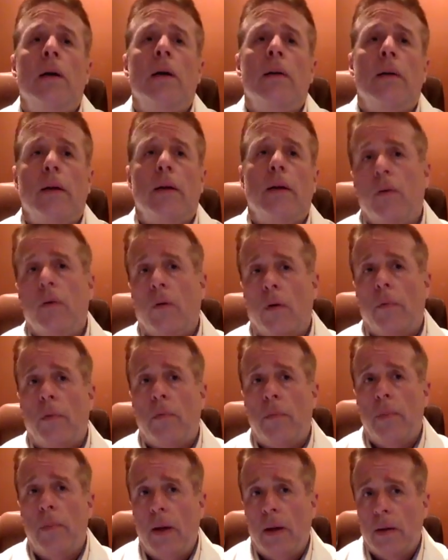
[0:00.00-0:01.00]
that normal
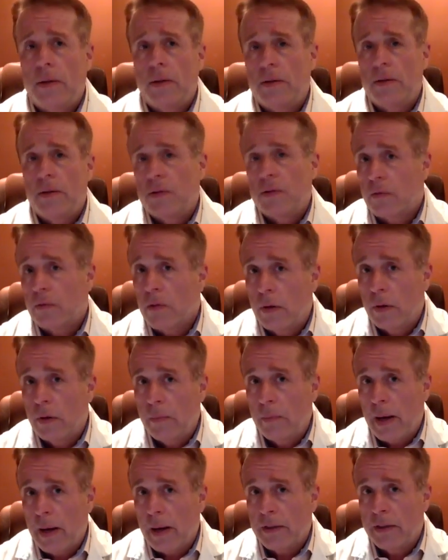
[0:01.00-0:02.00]
balance of good
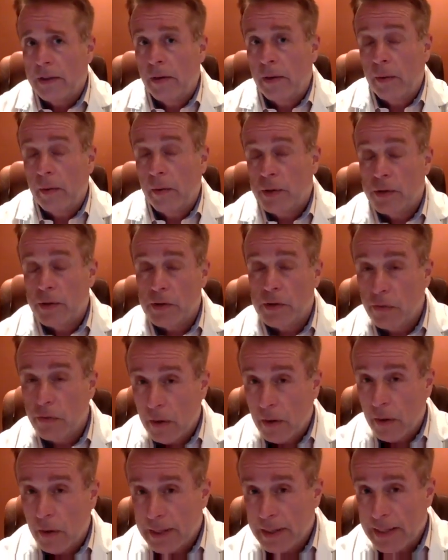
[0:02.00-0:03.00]
and bacteria, which is
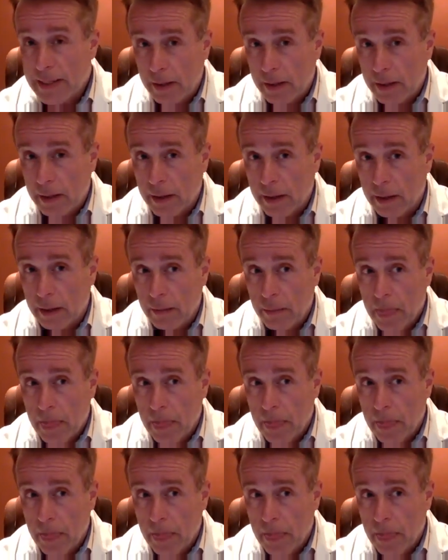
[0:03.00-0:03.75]
very delicate,